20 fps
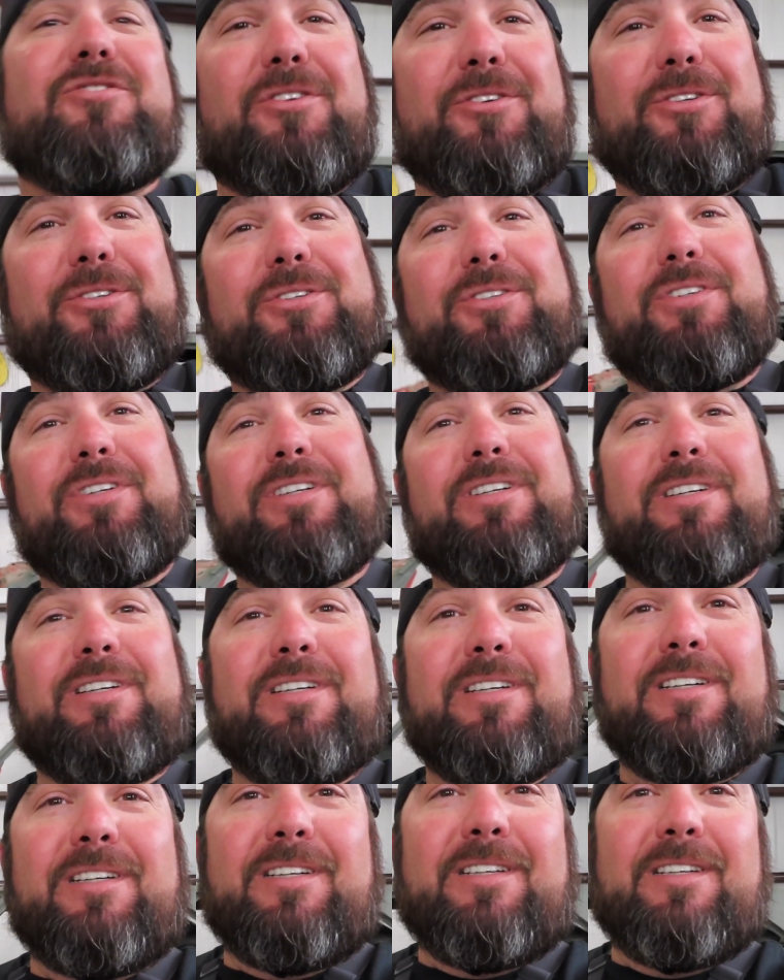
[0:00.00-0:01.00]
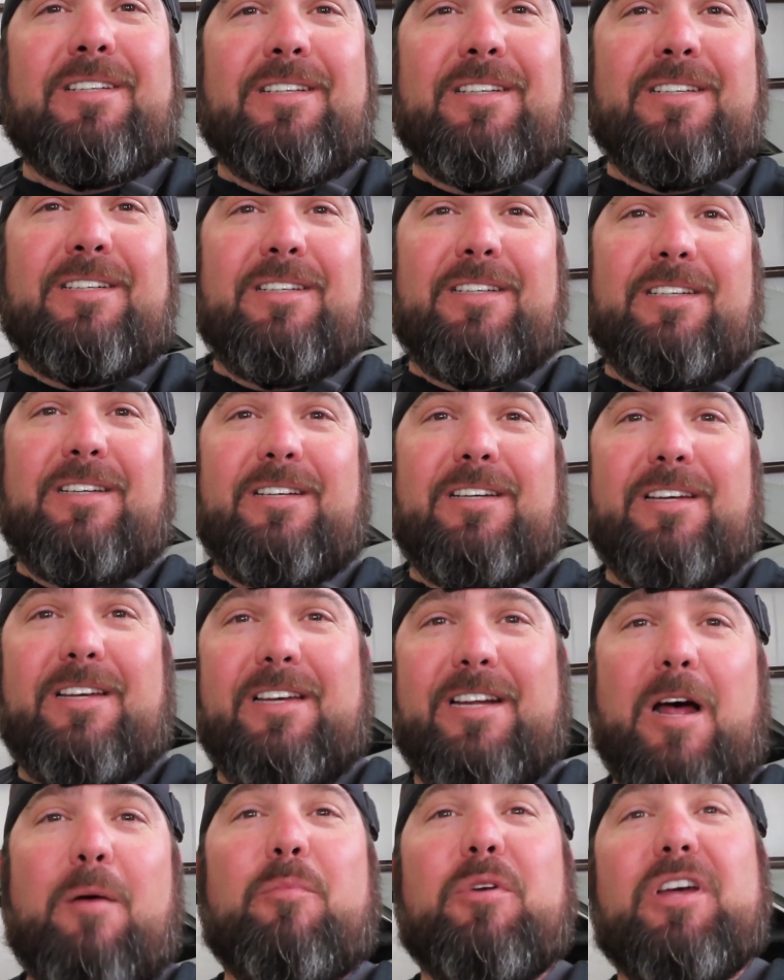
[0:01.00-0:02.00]
to,
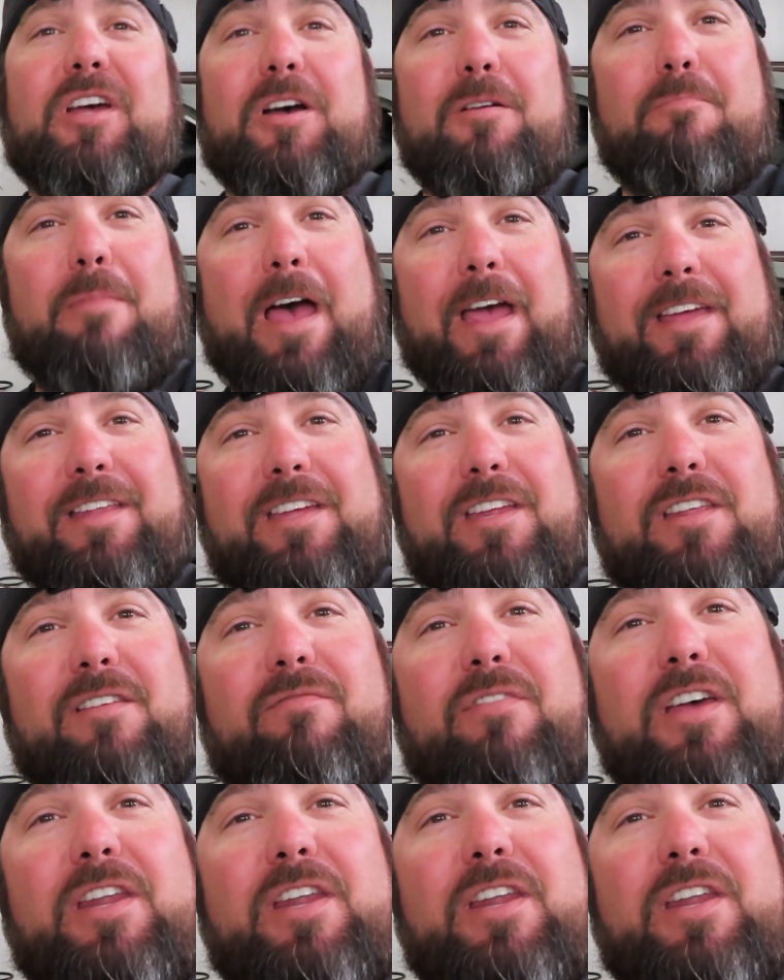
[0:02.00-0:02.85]
and I'm going to come back at the end of the